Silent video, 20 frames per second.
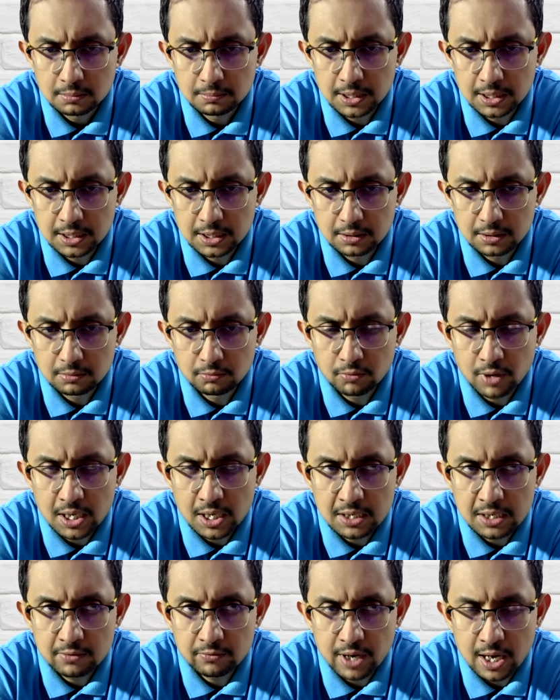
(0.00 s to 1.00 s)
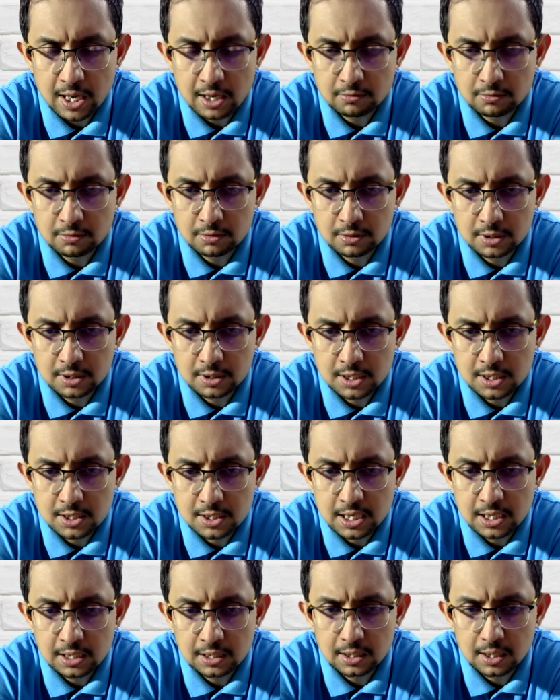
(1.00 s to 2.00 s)
But what if I could
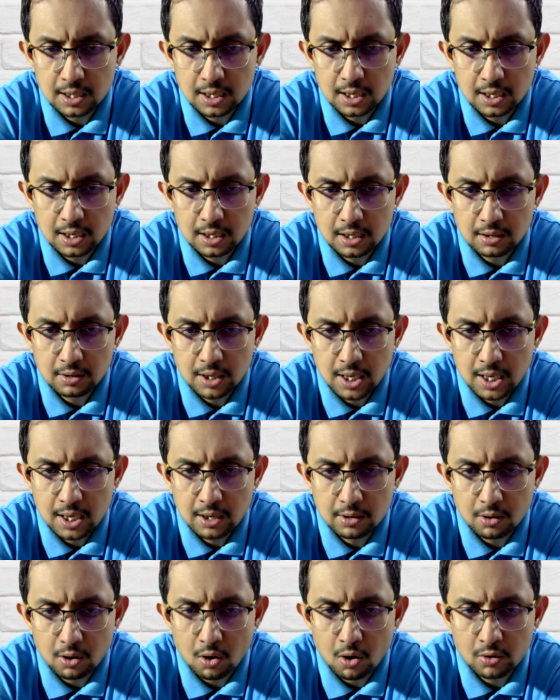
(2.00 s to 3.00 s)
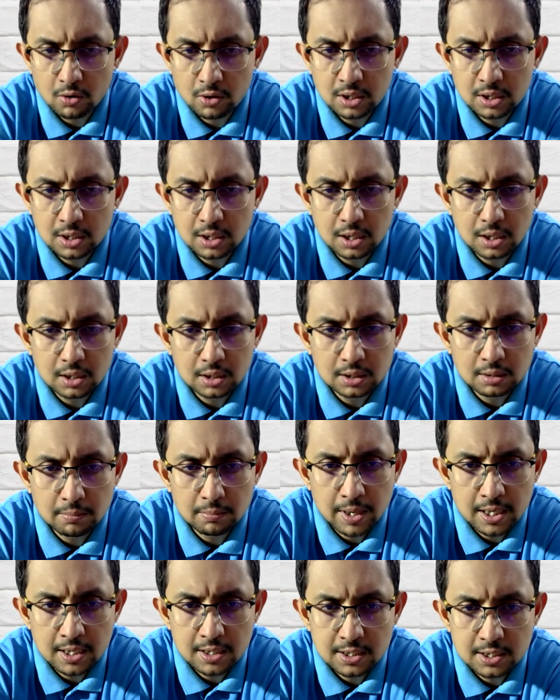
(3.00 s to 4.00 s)
just tell, hey, order the
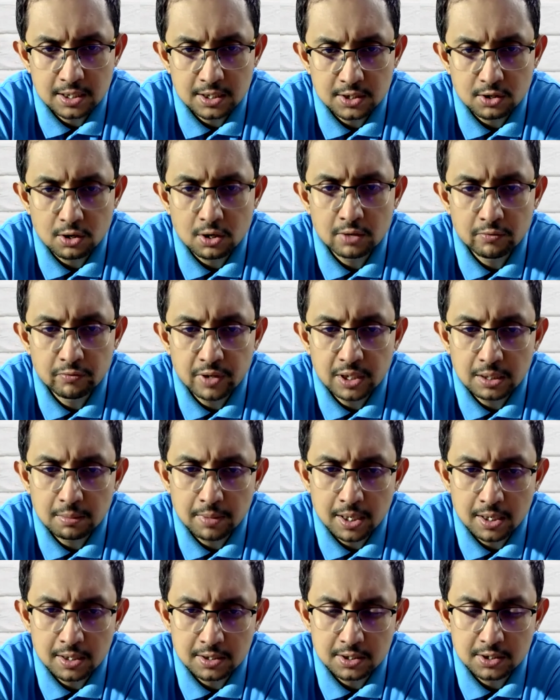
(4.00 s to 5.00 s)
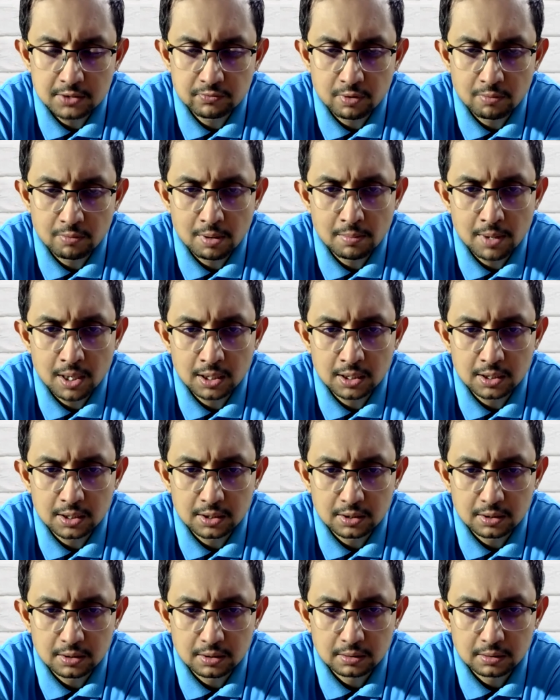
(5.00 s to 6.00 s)
medicines or refill the medicines for my
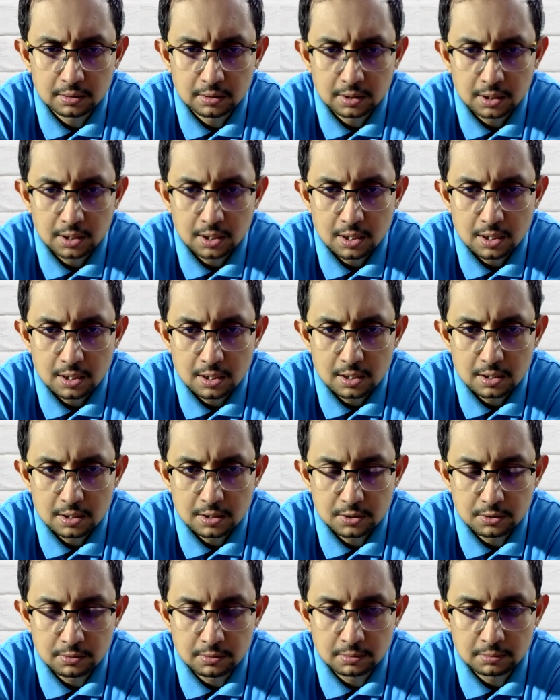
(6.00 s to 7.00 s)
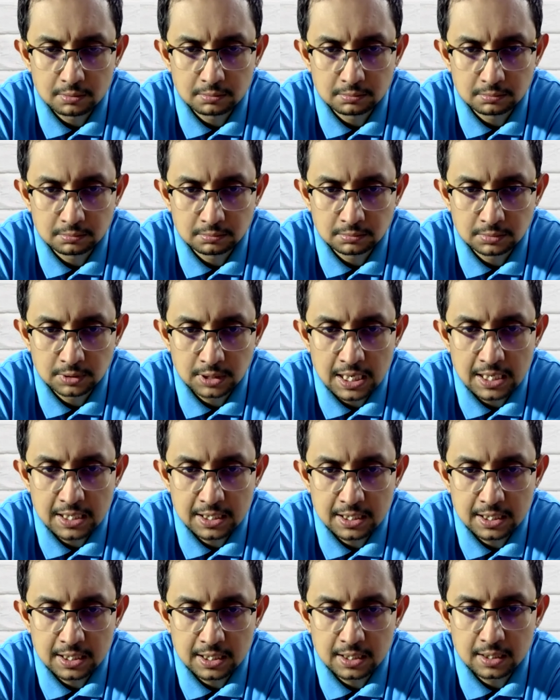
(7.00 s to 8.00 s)
mother? So
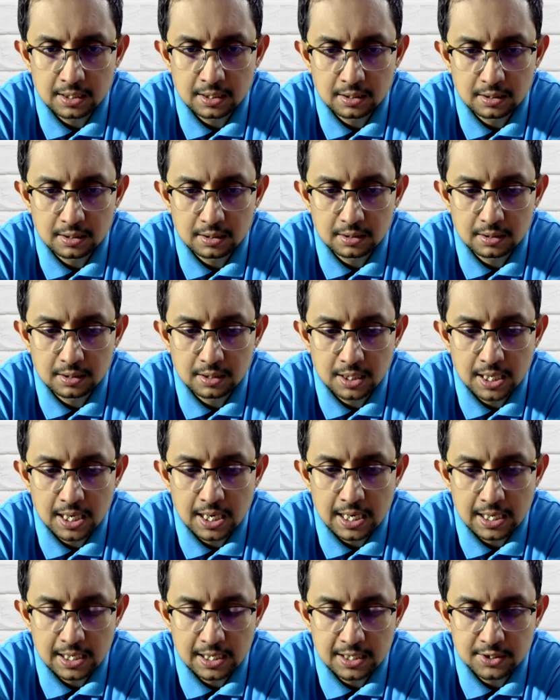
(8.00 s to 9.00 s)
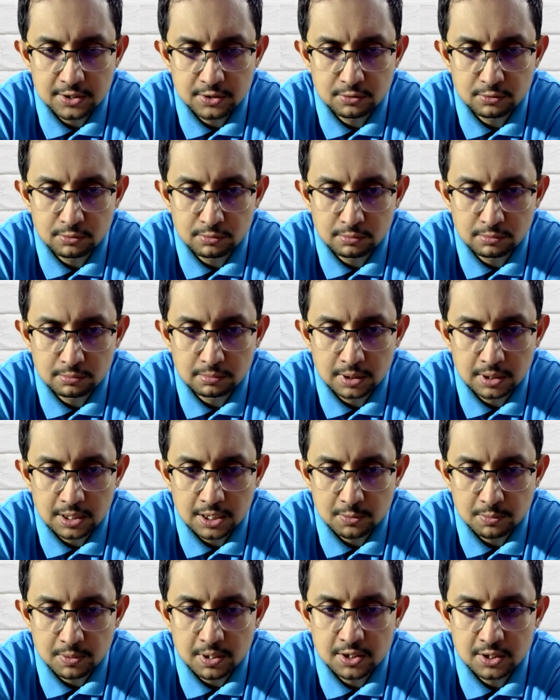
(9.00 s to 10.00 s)
let AI at least do
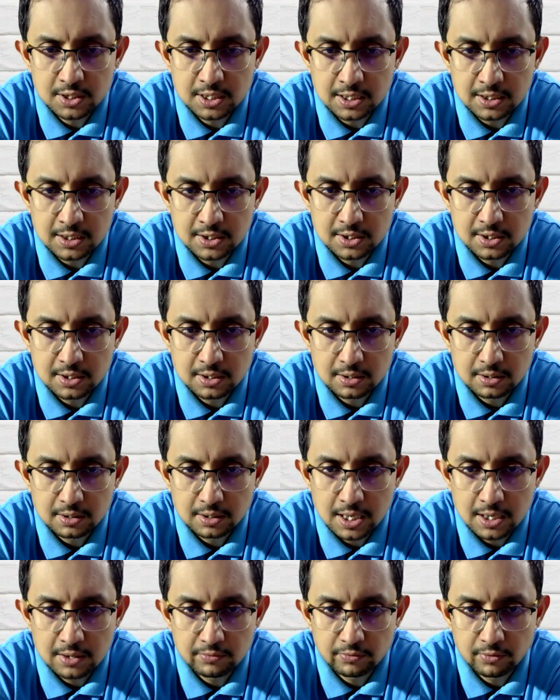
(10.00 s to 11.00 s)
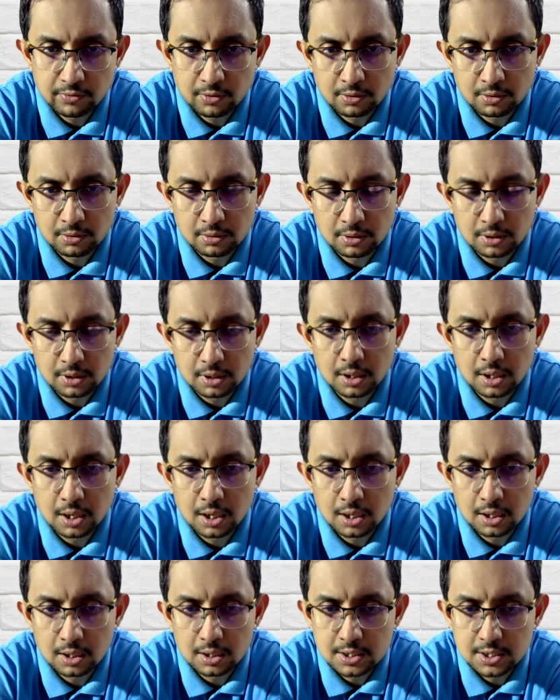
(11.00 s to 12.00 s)
this much things, right, for
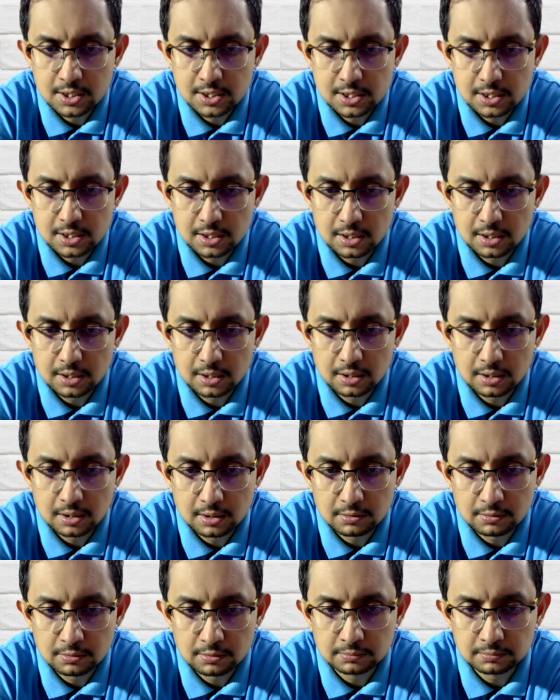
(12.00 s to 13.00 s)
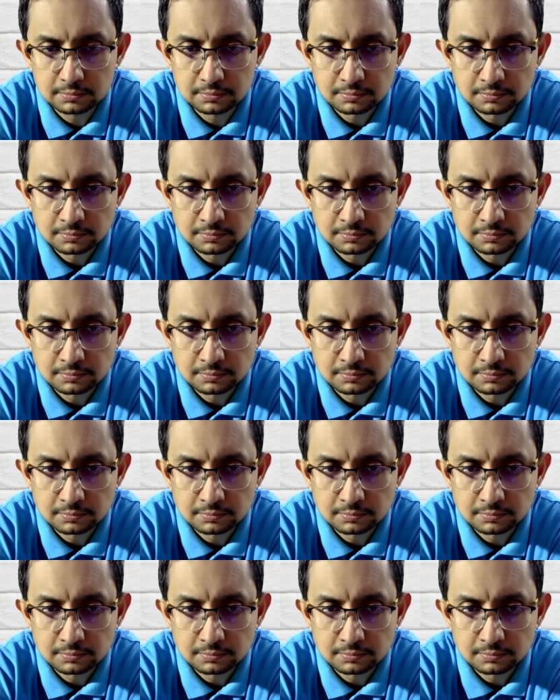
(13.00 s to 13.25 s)
us to